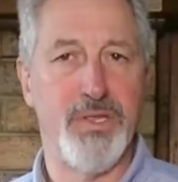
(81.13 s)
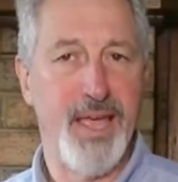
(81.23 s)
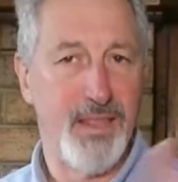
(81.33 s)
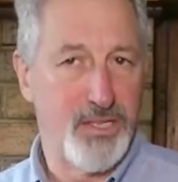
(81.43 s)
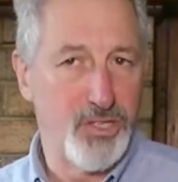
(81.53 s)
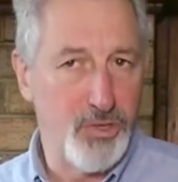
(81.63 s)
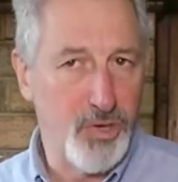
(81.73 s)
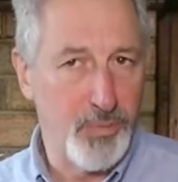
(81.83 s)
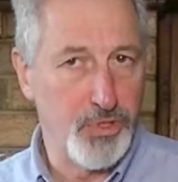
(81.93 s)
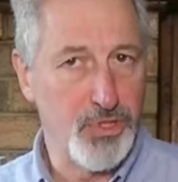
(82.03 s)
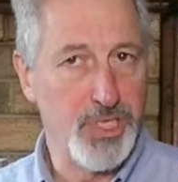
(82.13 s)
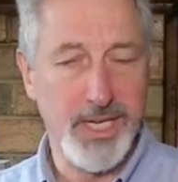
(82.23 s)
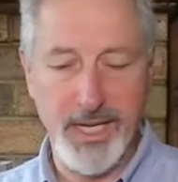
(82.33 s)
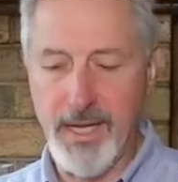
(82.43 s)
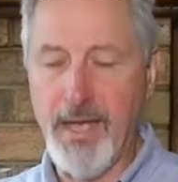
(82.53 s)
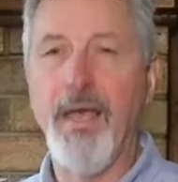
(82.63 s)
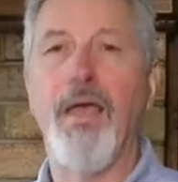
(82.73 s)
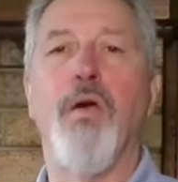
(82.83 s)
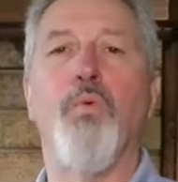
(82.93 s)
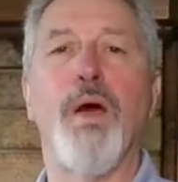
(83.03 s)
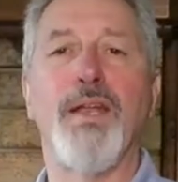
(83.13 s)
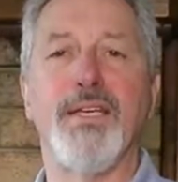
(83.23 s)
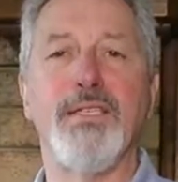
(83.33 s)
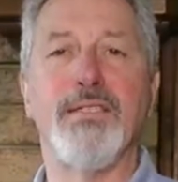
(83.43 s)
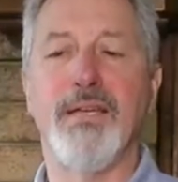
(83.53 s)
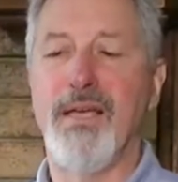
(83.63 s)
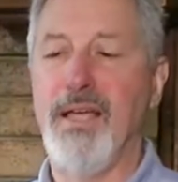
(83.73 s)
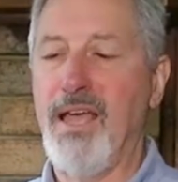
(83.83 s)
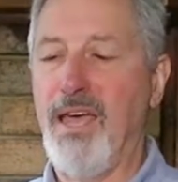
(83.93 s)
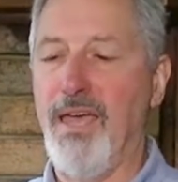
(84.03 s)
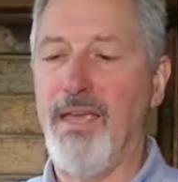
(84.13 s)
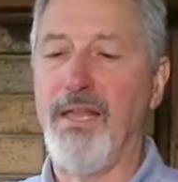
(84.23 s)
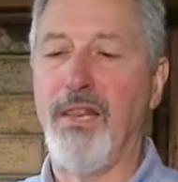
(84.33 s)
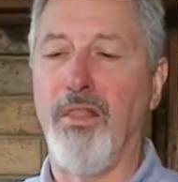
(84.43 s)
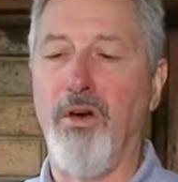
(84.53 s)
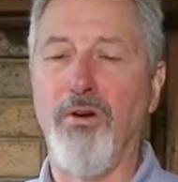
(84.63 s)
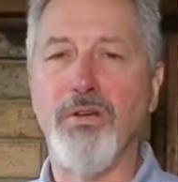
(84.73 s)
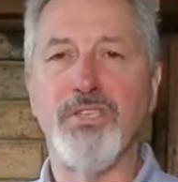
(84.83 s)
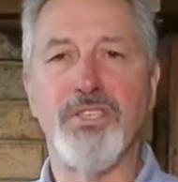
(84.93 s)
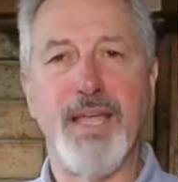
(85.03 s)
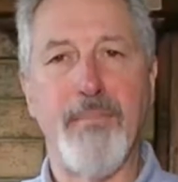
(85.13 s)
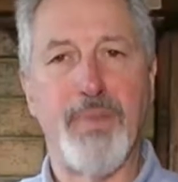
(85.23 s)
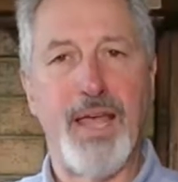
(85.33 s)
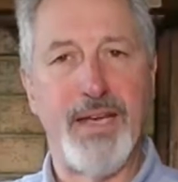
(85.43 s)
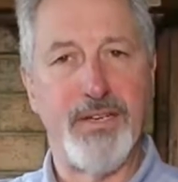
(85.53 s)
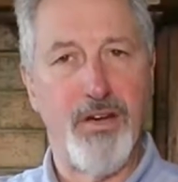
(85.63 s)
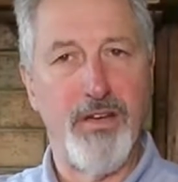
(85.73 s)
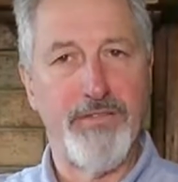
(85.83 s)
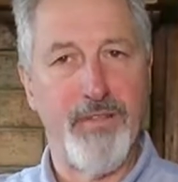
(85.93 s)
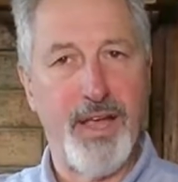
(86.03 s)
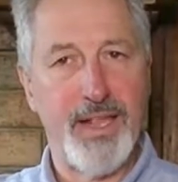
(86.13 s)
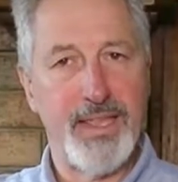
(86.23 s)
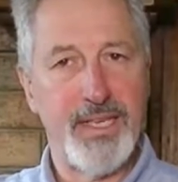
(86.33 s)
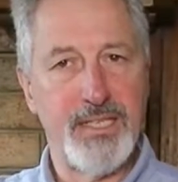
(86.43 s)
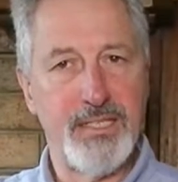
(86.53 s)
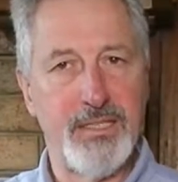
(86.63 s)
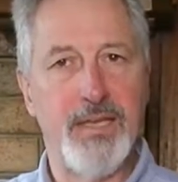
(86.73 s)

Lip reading: Now there's 2 options here. One is a long snap blade knife like this.